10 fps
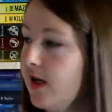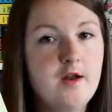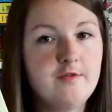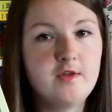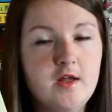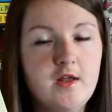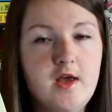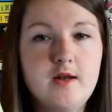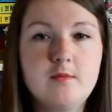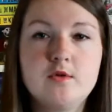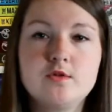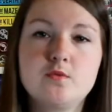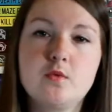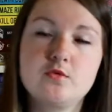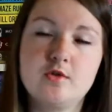A lot other
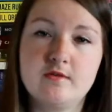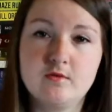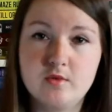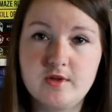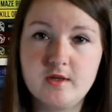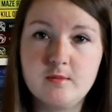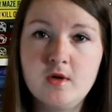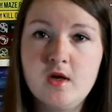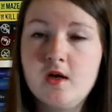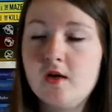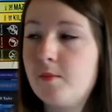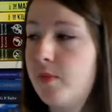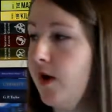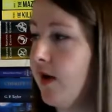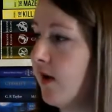animals won't travel with him,
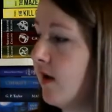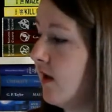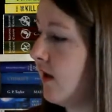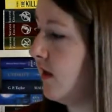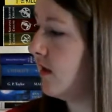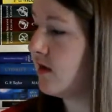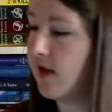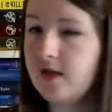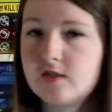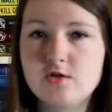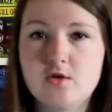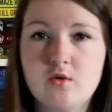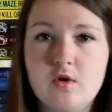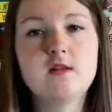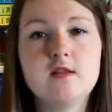but he decides to go on.